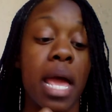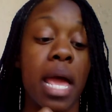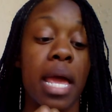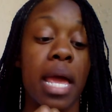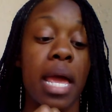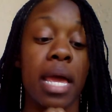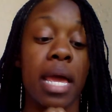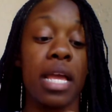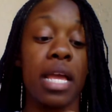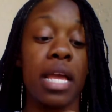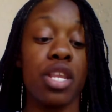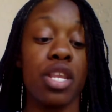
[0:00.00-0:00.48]

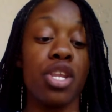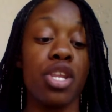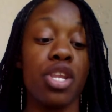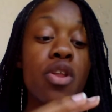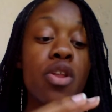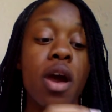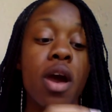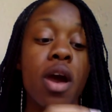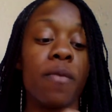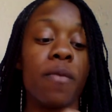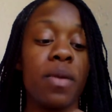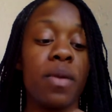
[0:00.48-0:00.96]
and you know
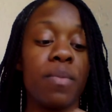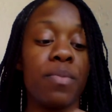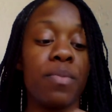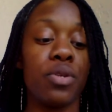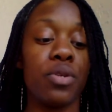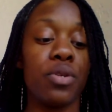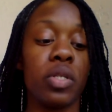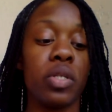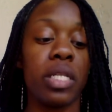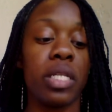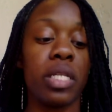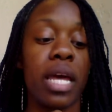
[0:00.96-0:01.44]
how people
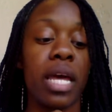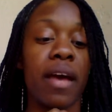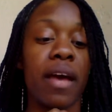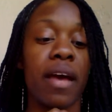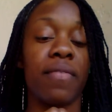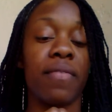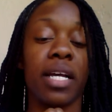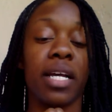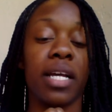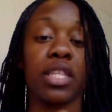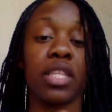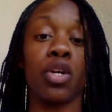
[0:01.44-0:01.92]
usually have
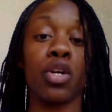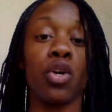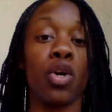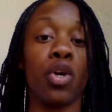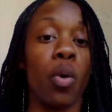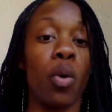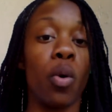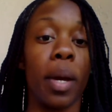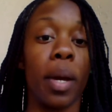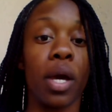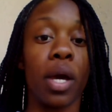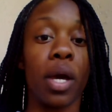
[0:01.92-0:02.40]
like their
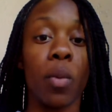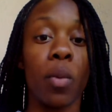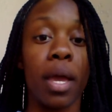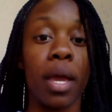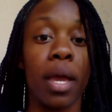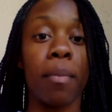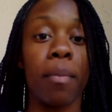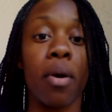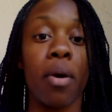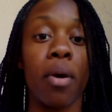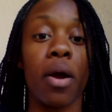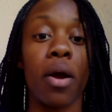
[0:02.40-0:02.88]
going away
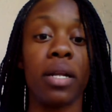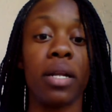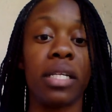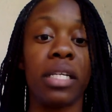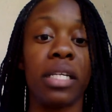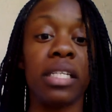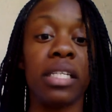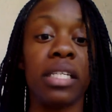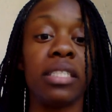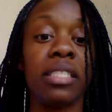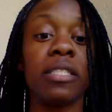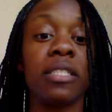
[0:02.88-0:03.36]

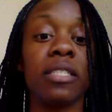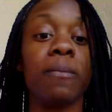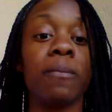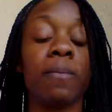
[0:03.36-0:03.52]
parties.